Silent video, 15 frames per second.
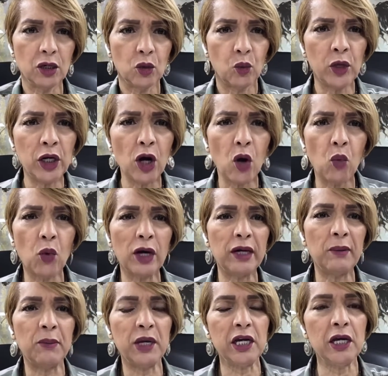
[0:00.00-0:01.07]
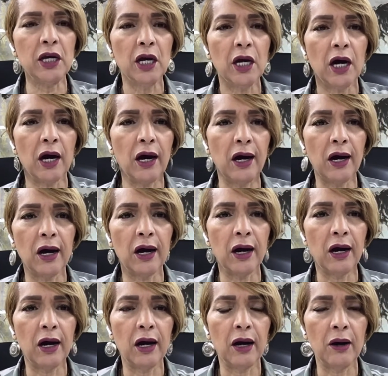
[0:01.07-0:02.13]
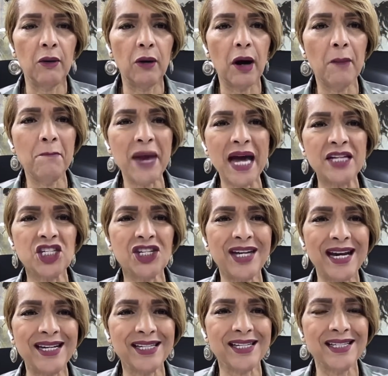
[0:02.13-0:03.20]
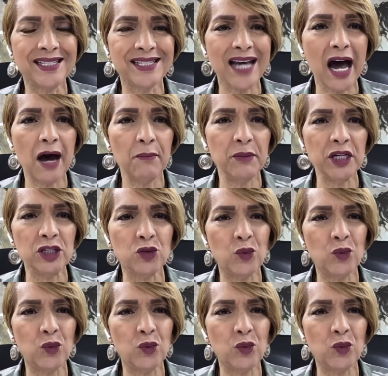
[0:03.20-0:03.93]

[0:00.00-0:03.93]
We don't want to be uh, uh, uh, imagination zombies.